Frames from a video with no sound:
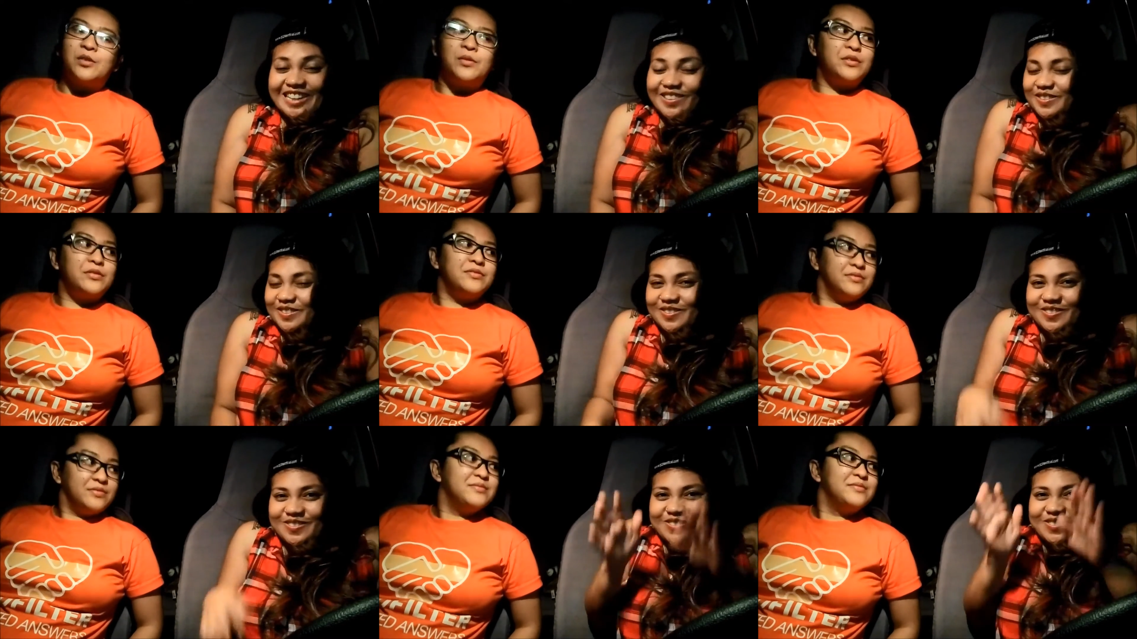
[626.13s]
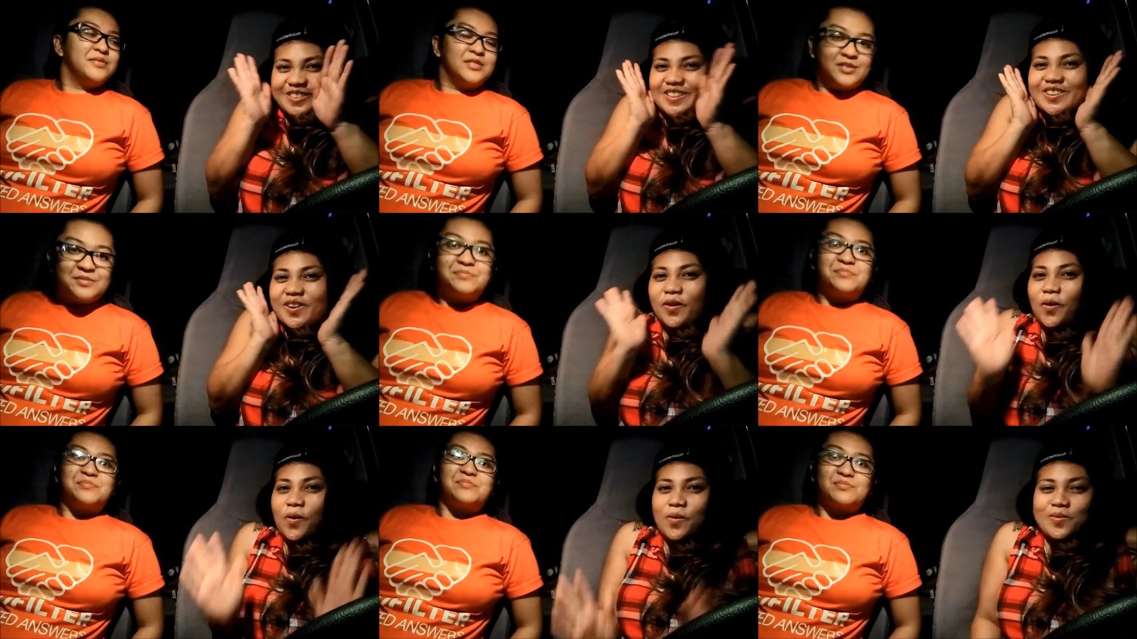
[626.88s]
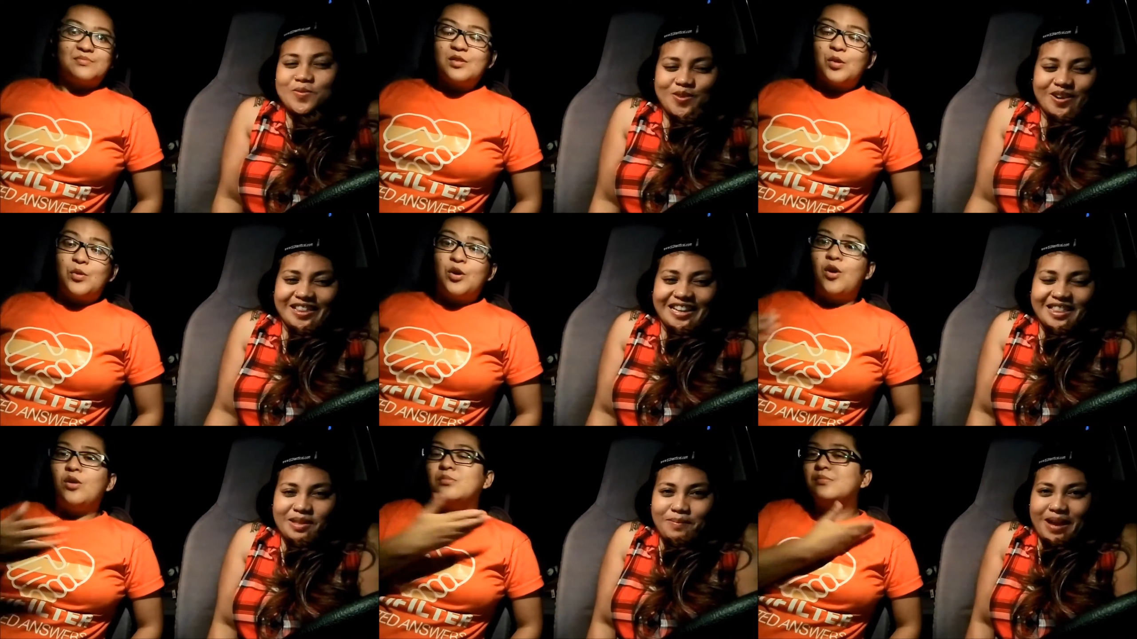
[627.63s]
Speaker 1: Yeah, we are home for we're
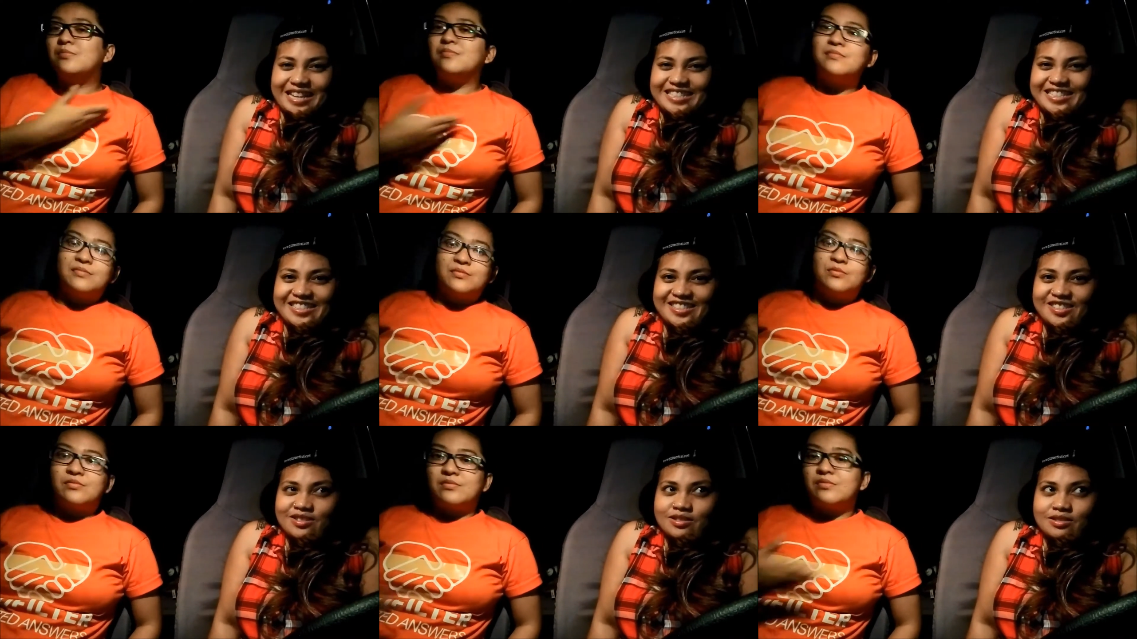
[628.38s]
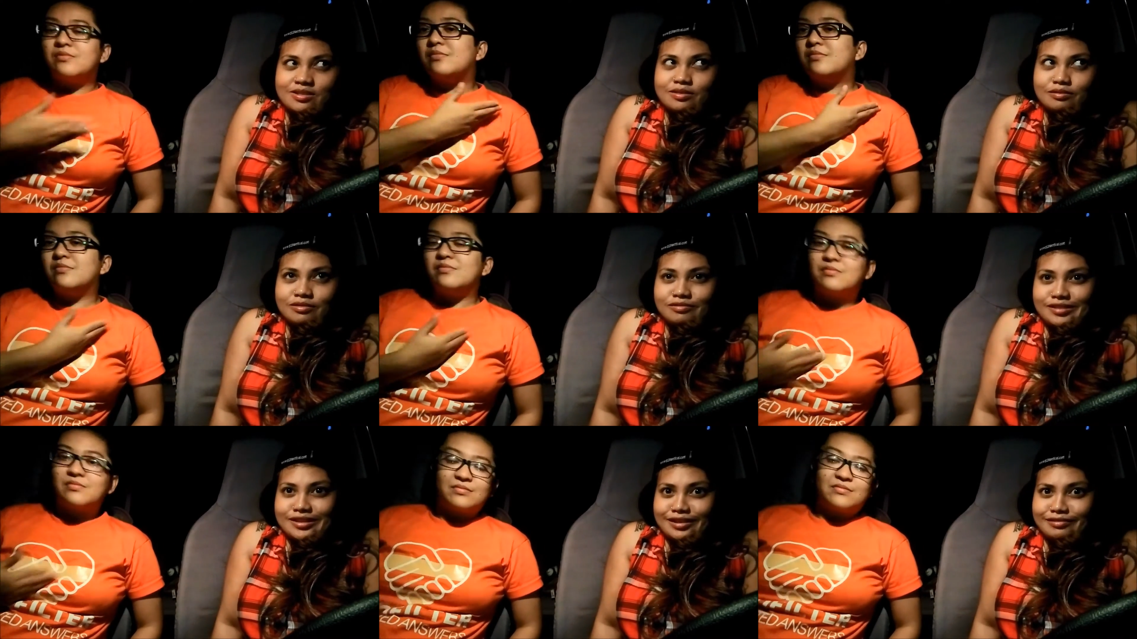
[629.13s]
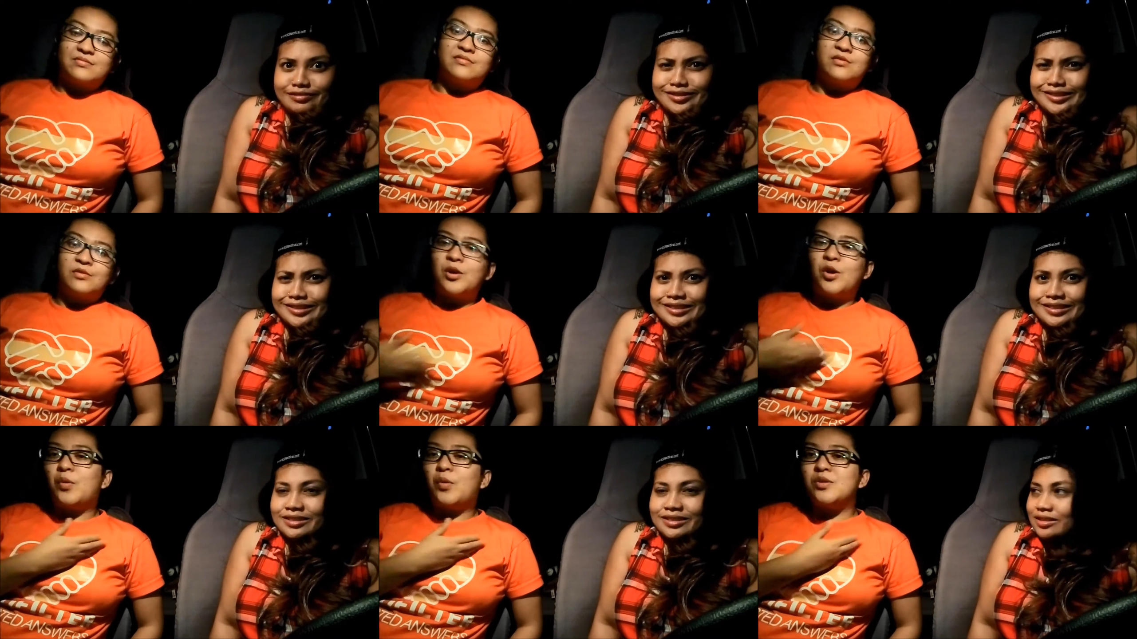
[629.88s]
like home. the past two, three hours.
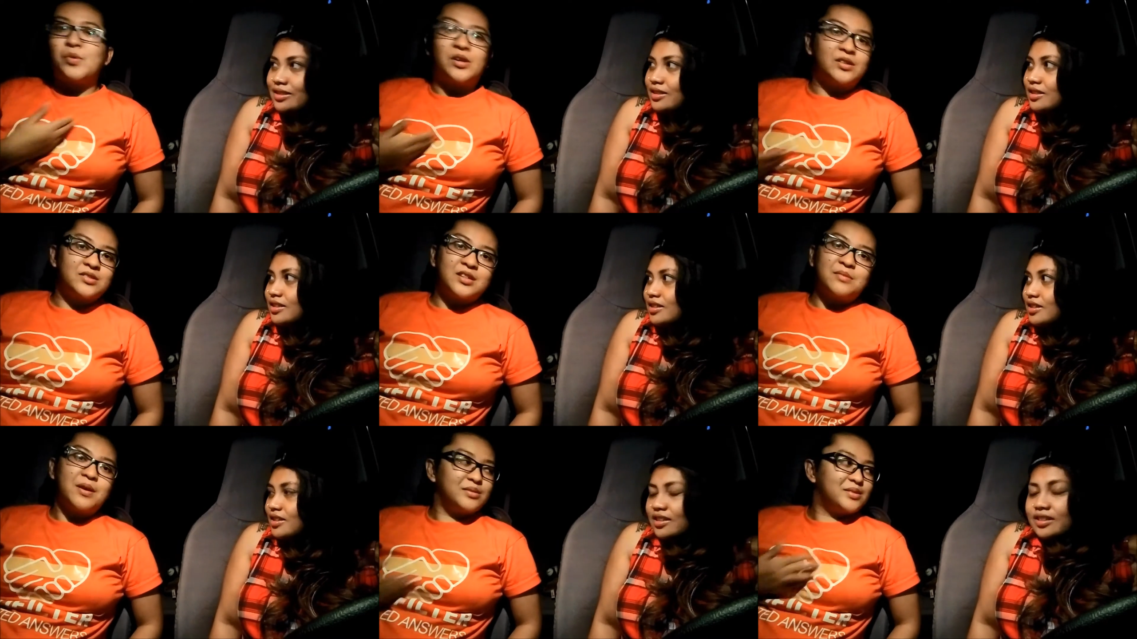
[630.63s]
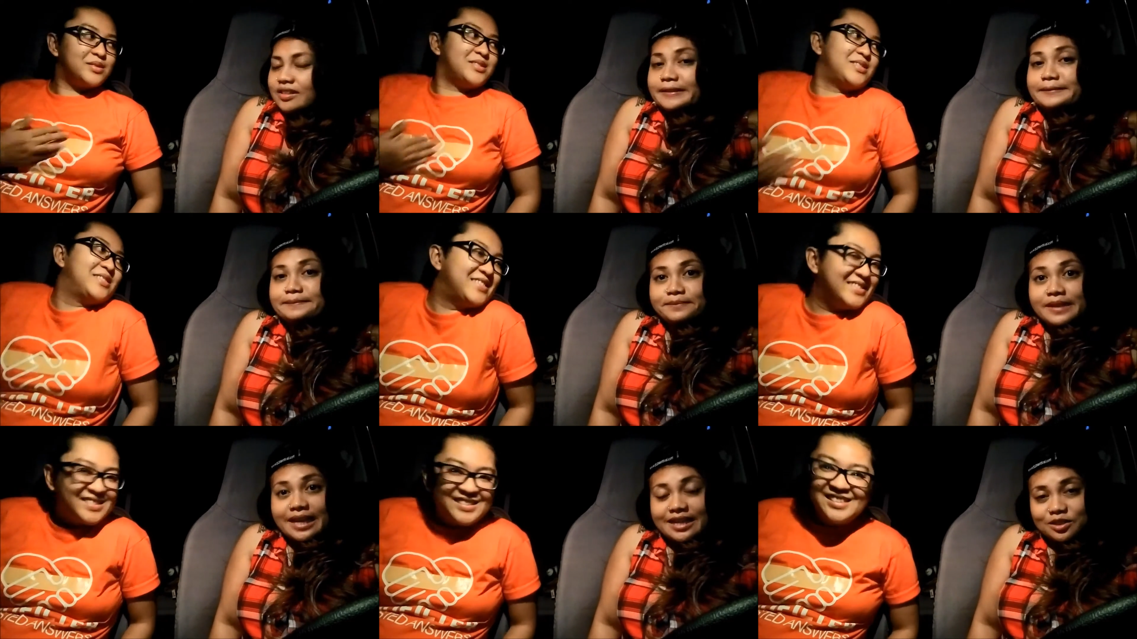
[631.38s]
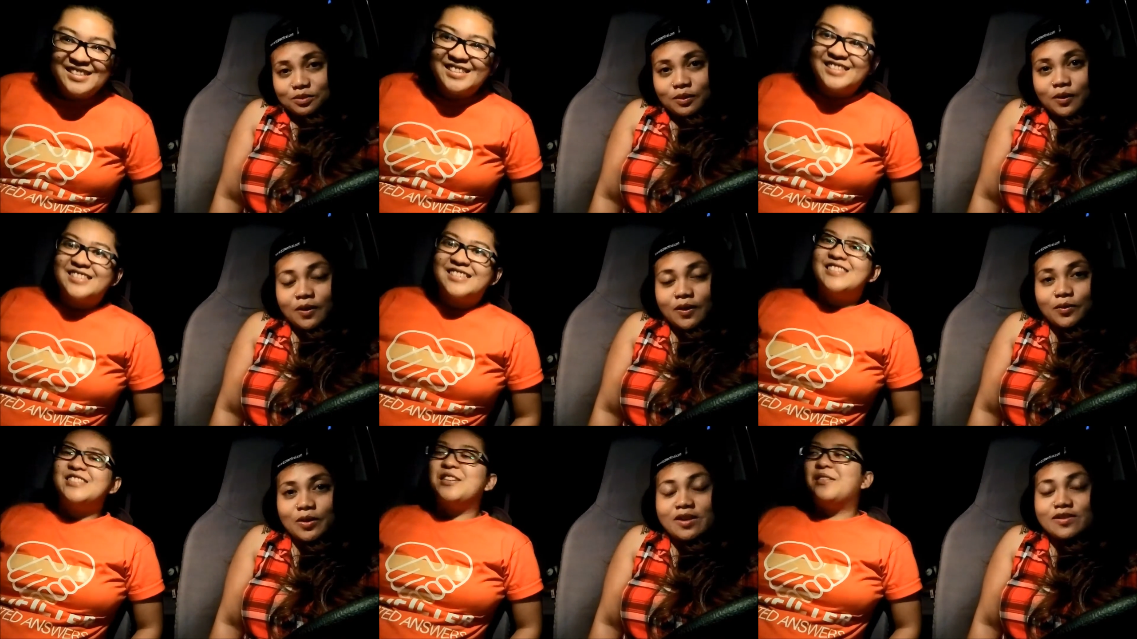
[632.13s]
Speaker 2: We always wear seatbelts.
Speaker 1: Yes,
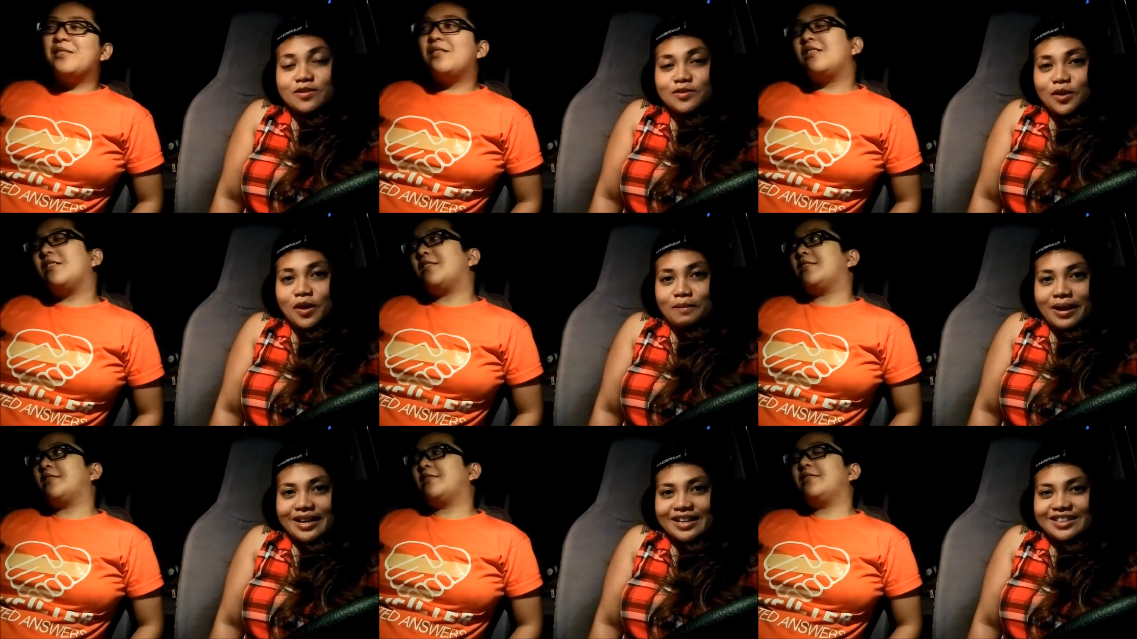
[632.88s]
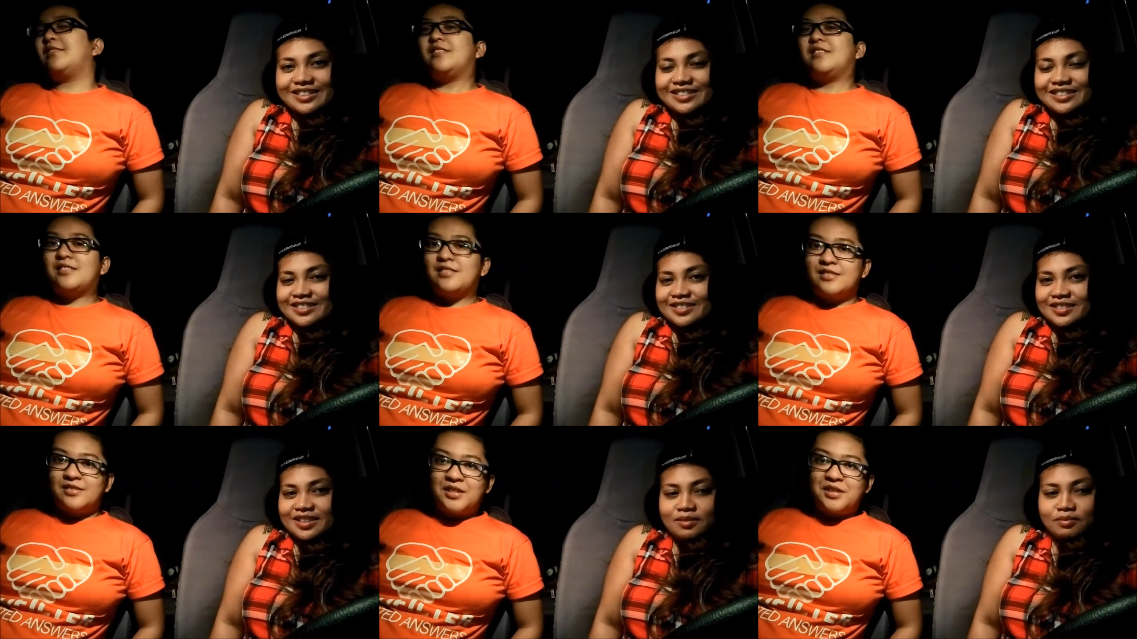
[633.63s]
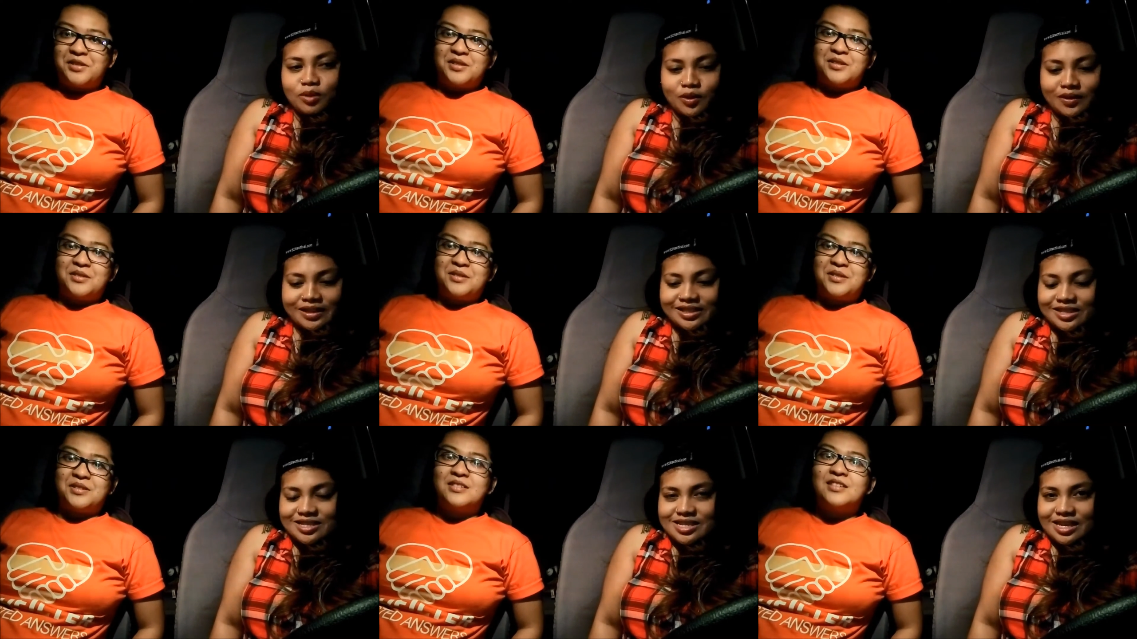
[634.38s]
we're we're so, law-abiding uh, citizens.
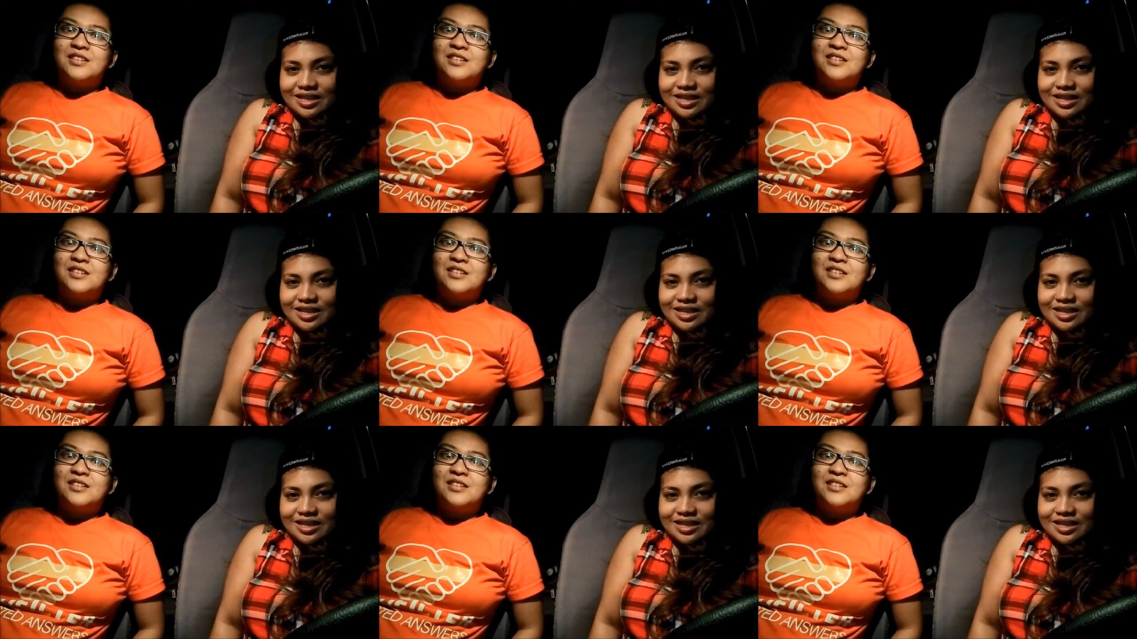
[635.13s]
Motorists.